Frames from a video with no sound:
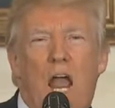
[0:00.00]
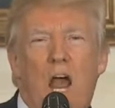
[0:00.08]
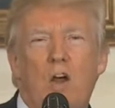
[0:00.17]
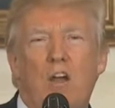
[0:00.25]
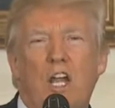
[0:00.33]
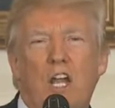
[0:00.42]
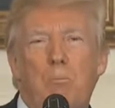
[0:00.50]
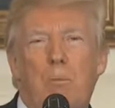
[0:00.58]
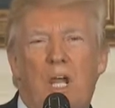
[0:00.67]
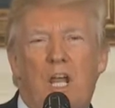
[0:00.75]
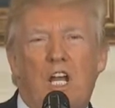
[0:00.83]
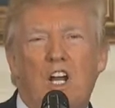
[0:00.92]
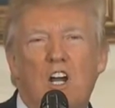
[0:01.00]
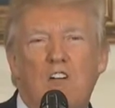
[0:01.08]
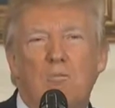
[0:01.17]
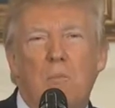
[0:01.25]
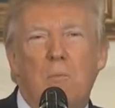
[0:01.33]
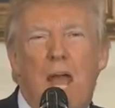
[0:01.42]
our campaign
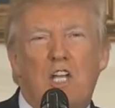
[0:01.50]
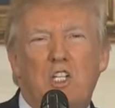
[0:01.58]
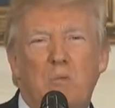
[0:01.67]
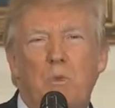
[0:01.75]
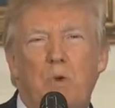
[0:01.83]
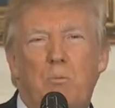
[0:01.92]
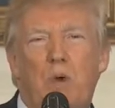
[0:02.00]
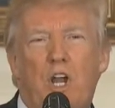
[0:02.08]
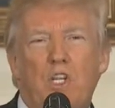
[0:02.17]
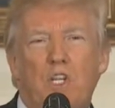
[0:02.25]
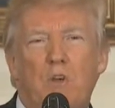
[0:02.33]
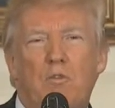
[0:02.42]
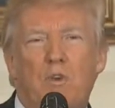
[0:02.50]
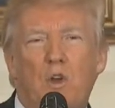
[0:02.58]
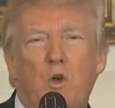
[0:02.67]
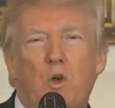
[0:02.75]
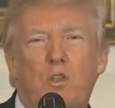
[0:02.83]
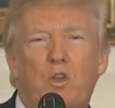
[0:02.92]
of maximum pressure for
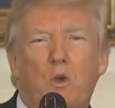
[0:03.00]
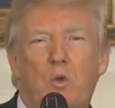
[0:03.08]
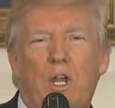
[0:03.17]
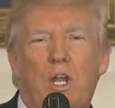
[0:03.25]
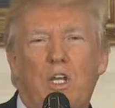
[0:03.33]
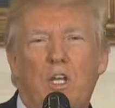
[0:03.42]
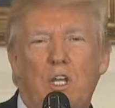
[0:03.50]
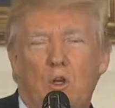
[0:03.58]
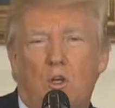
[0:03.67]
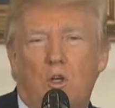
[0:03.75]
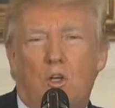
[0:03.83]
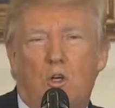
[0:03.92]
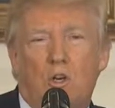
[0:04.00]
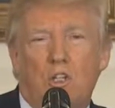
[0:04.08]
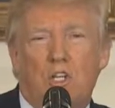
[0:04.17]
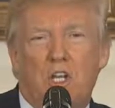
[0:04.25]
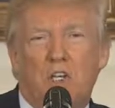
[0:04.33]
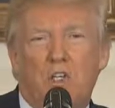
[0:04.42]
North Korean
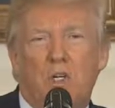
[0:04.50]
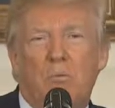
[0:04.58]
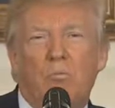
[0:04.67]
denuclearization.